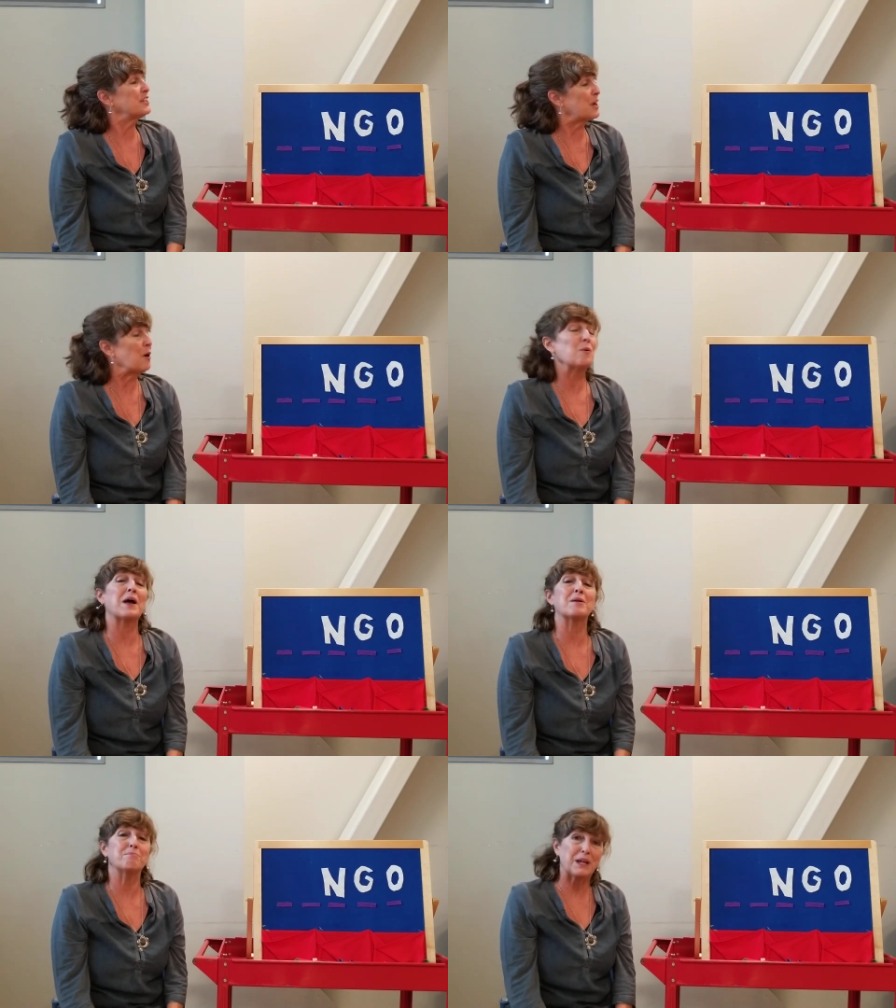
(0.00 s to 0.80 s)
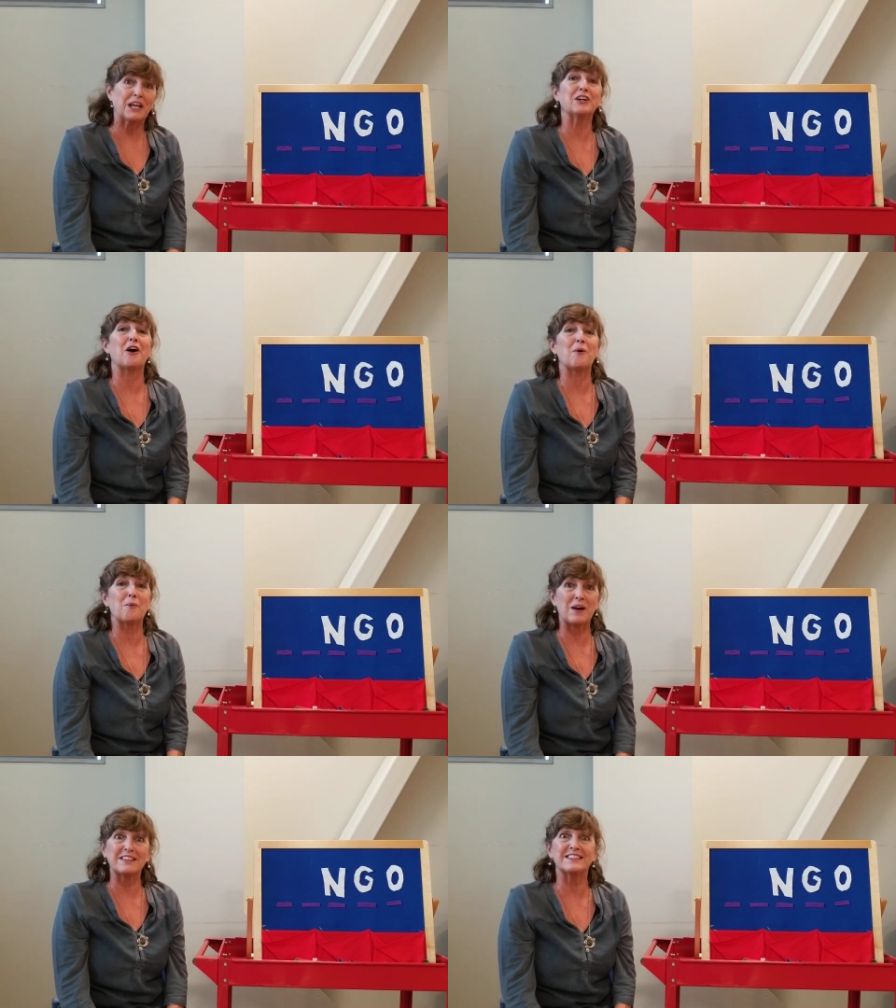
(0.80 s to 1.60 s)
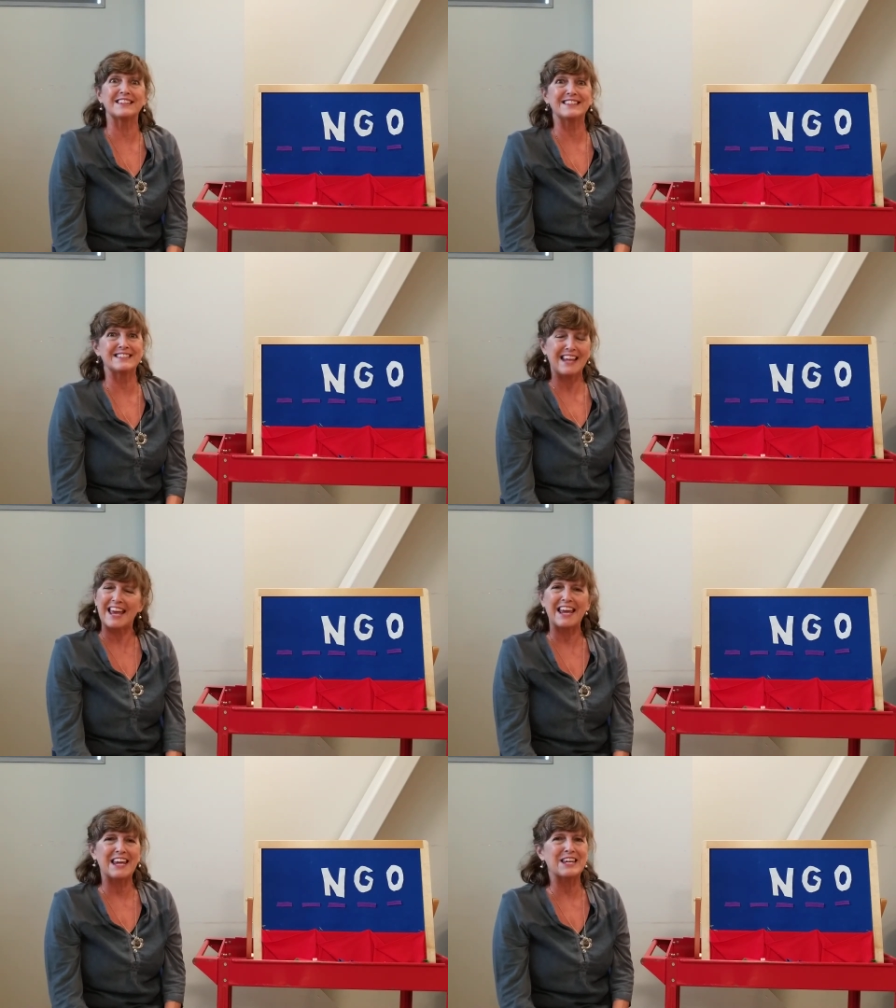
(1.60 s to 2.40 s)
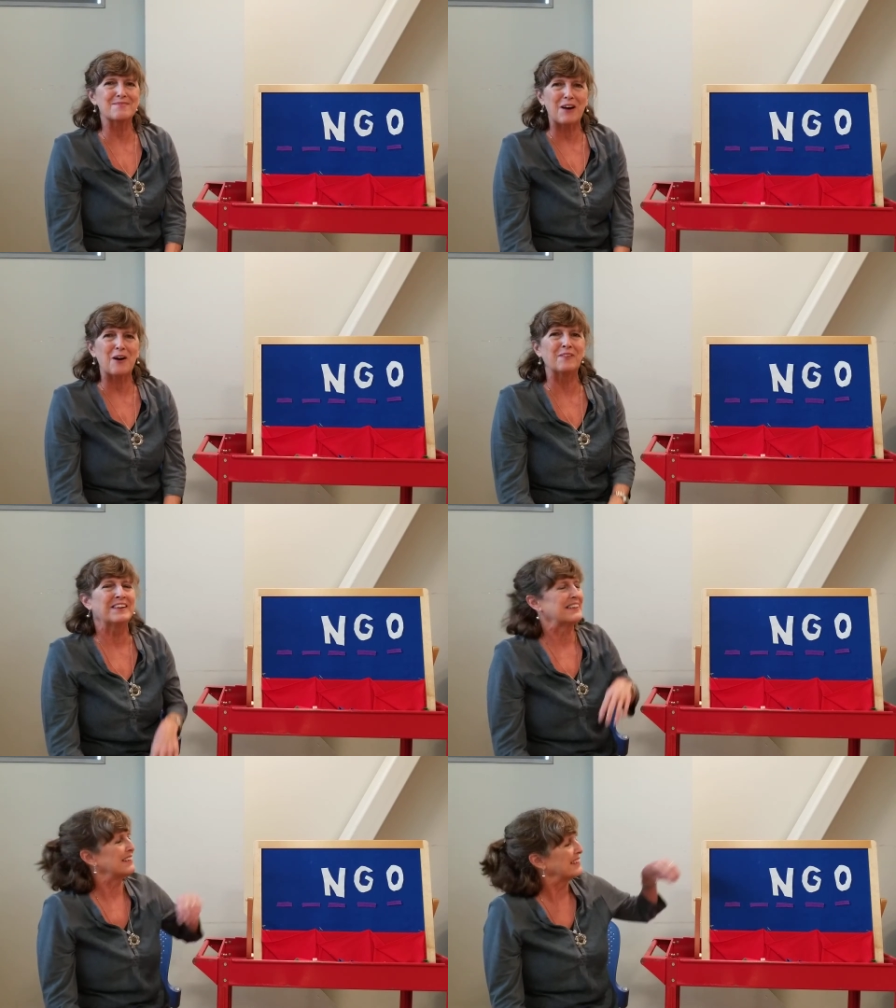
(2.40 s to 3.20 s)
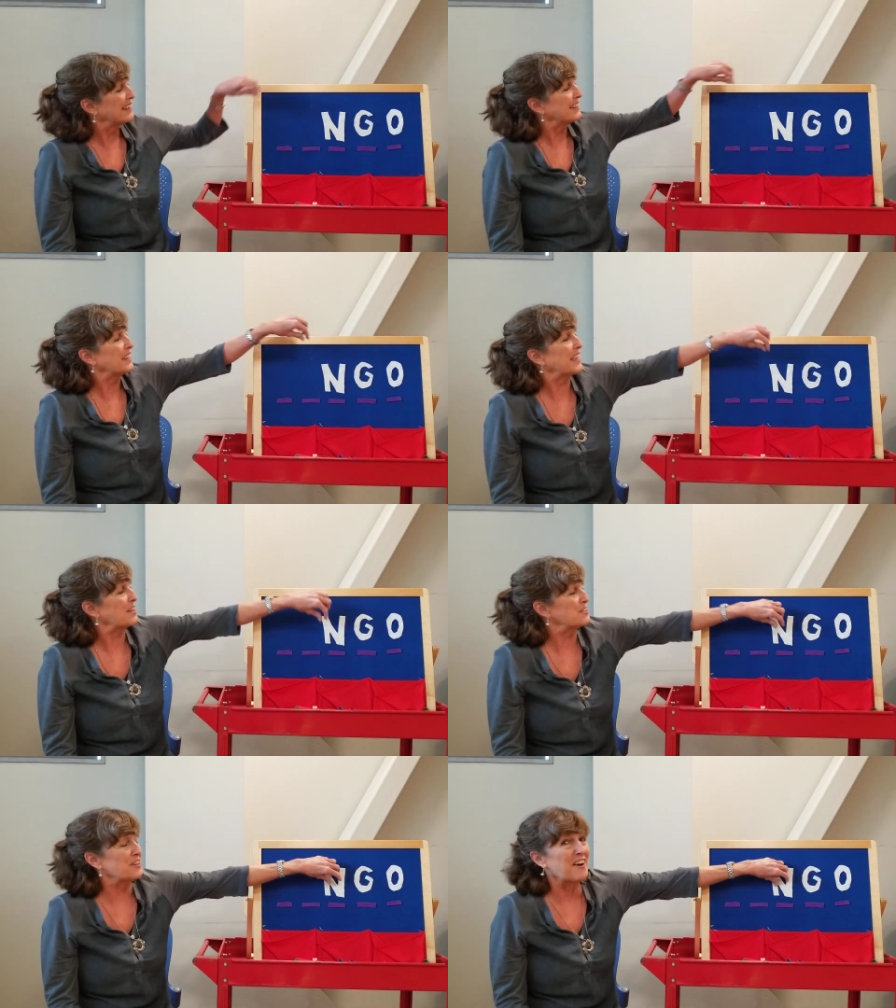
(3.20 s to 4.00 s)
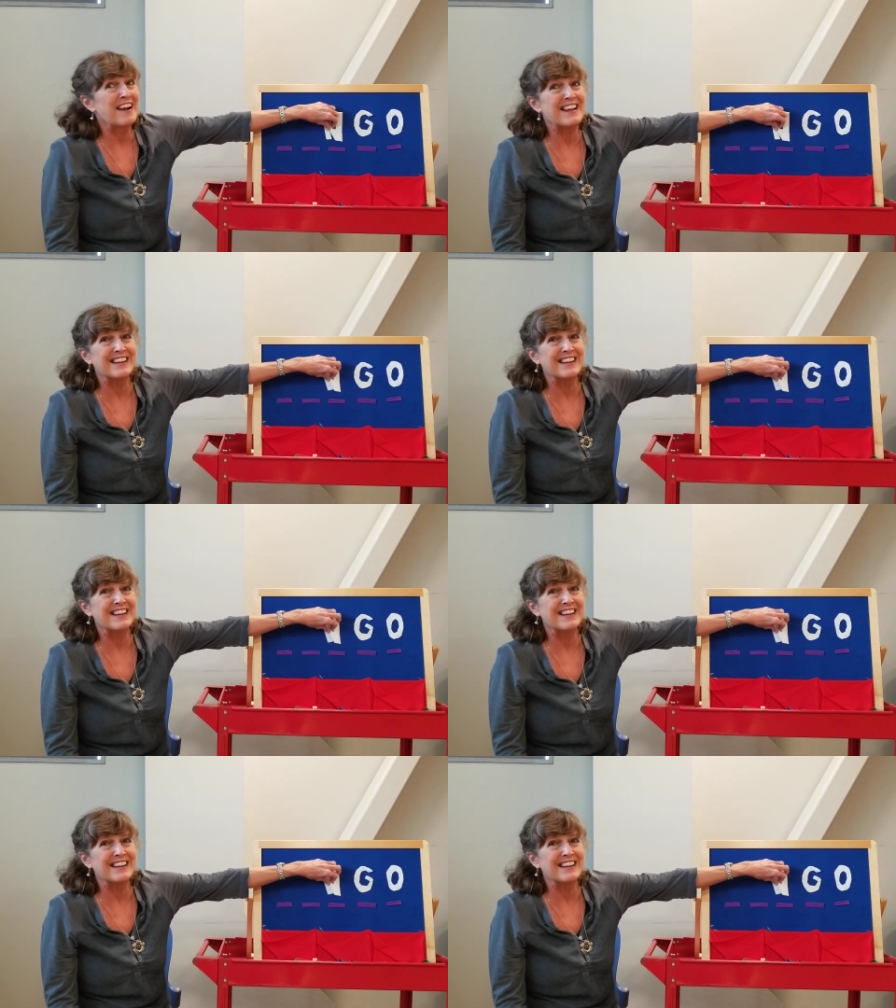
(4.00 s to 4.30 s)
Leo and Bingo was his name, oh. You catching on?